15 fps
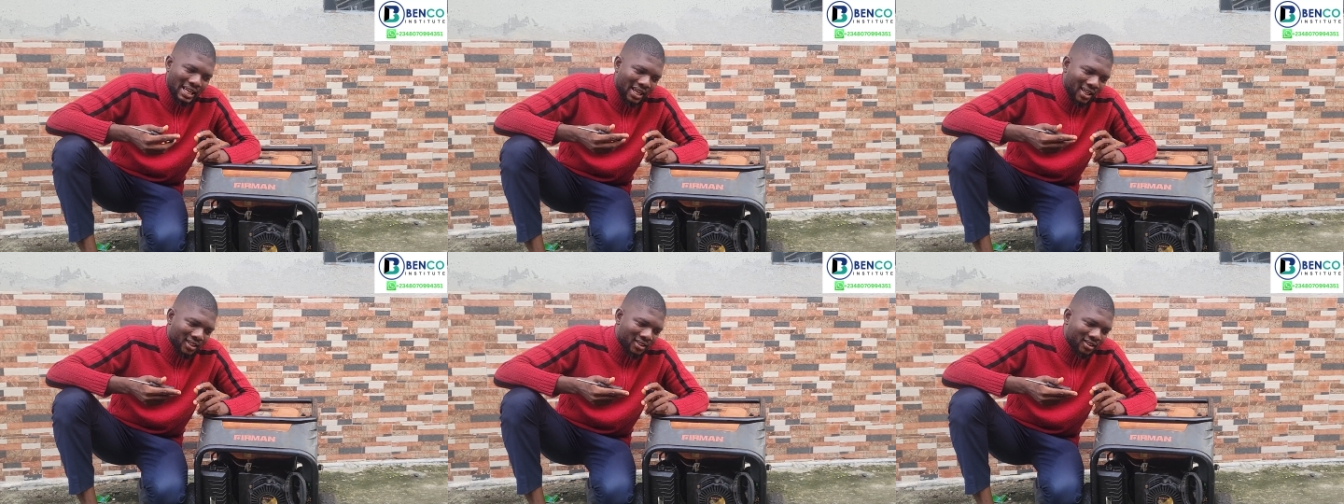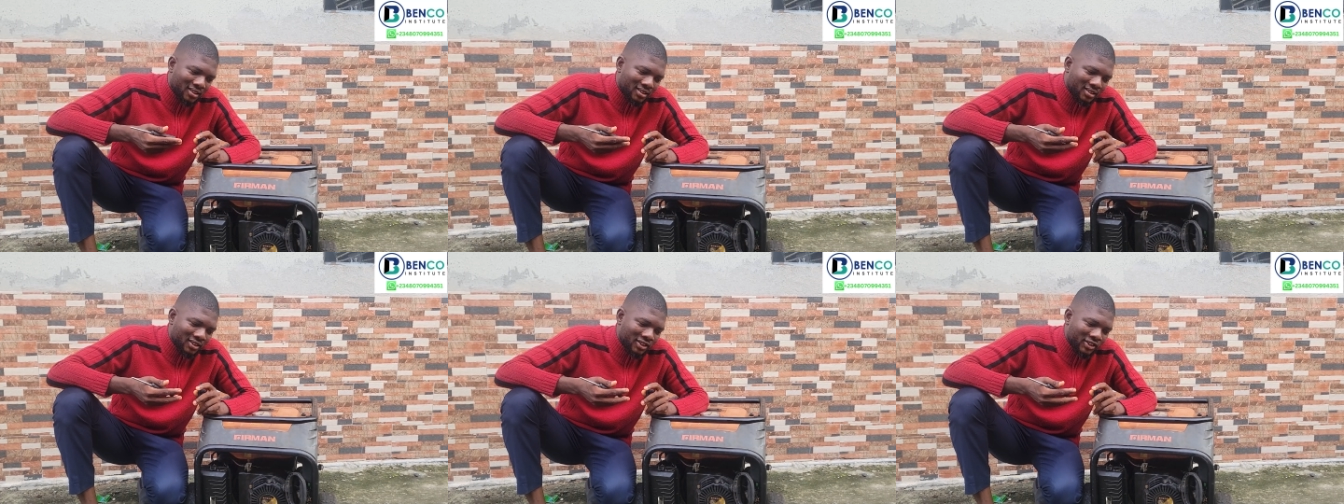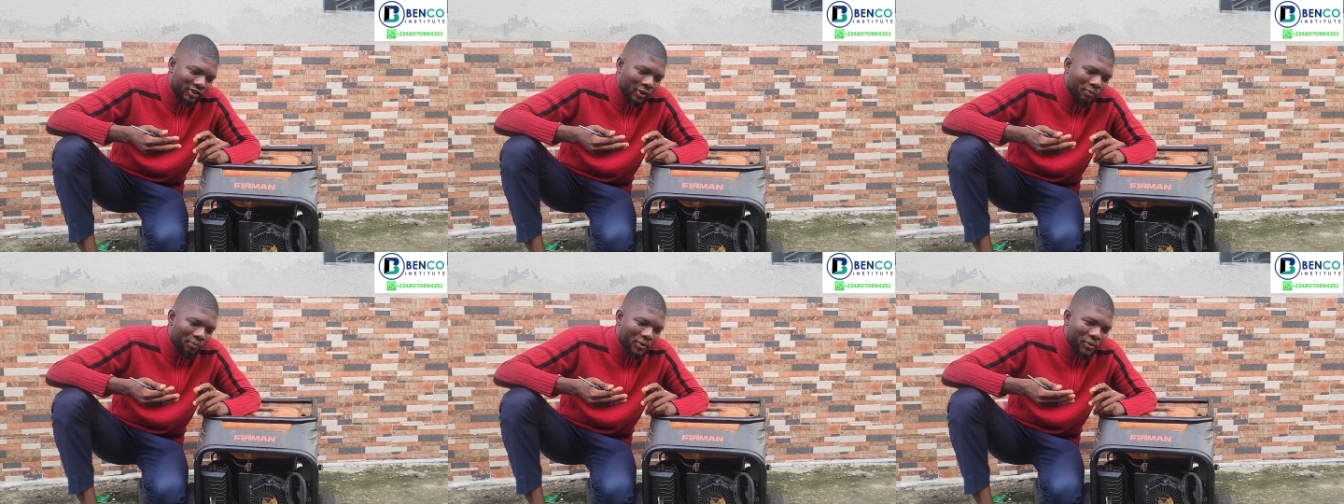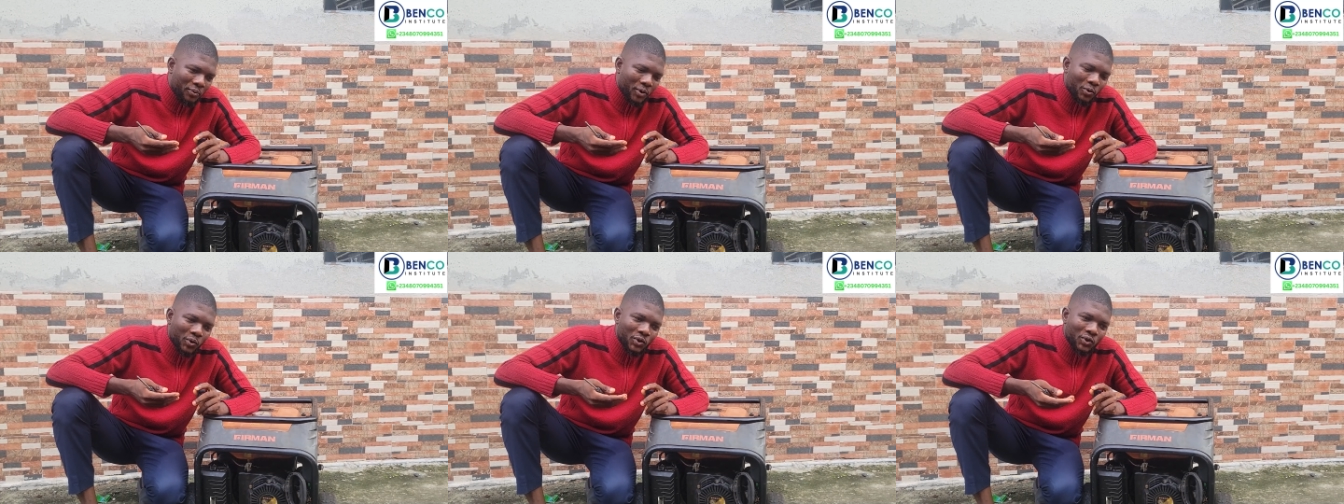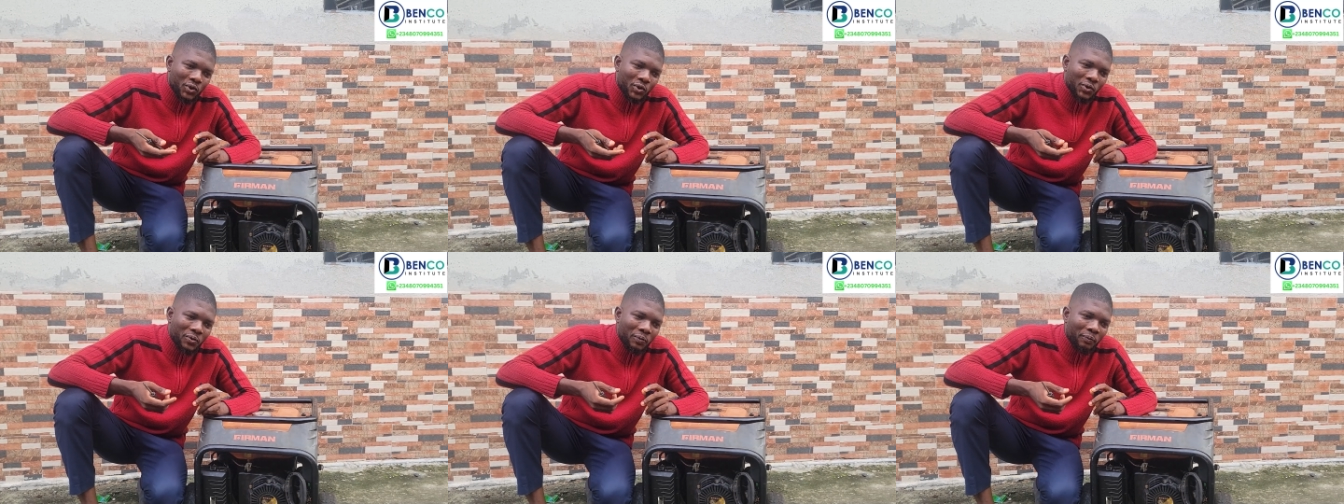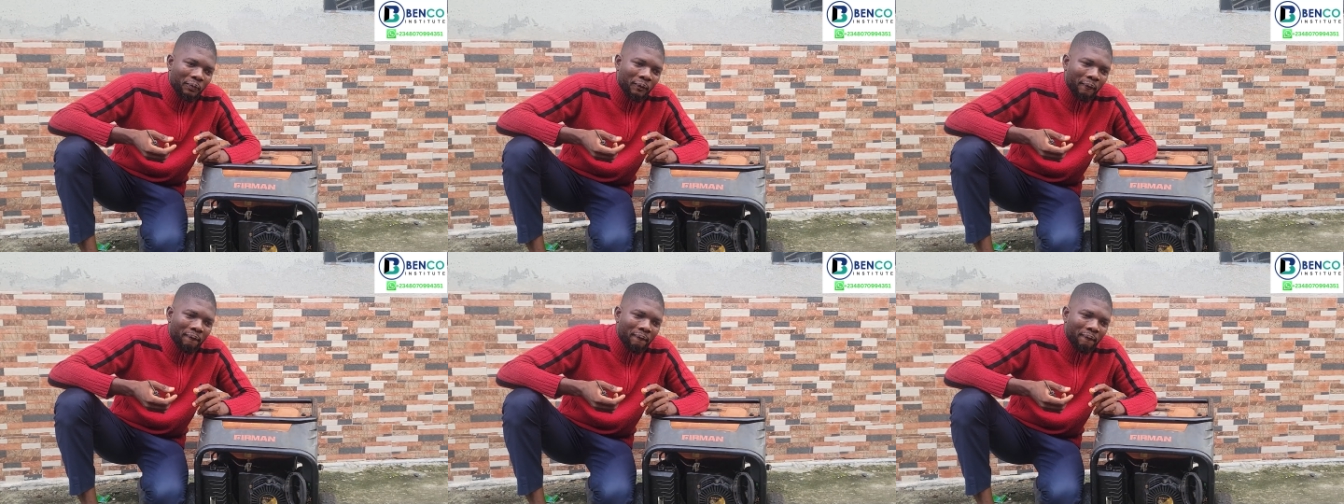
As some people would know,